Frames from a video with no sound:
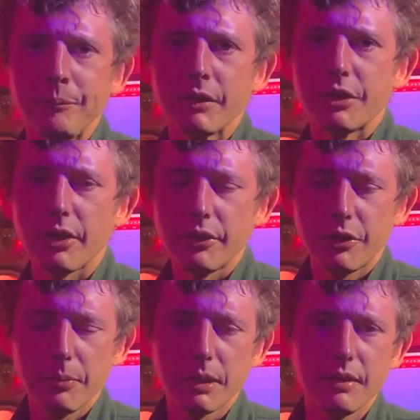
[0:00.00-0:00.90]
so i
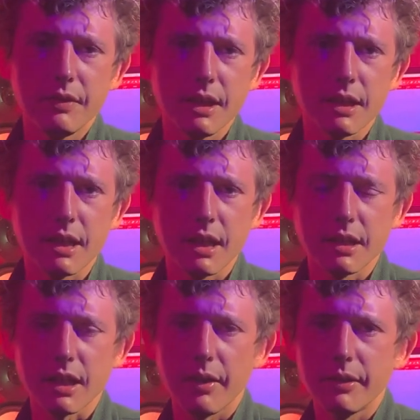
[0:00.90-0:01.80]
do believe the internet is
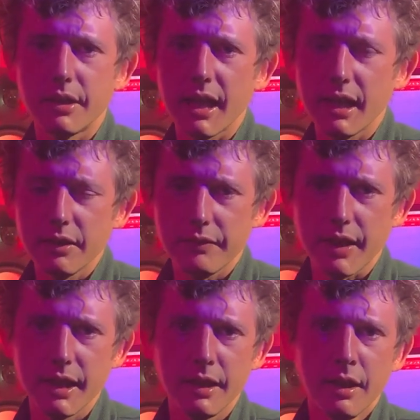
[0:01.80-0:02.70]
going to
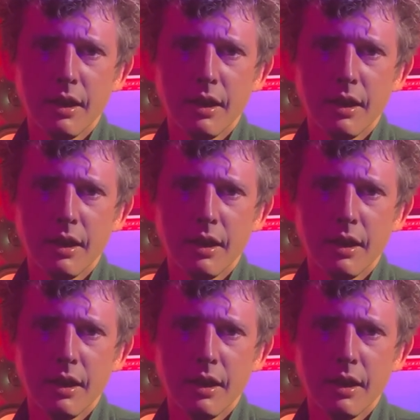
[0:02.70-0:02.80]
elevate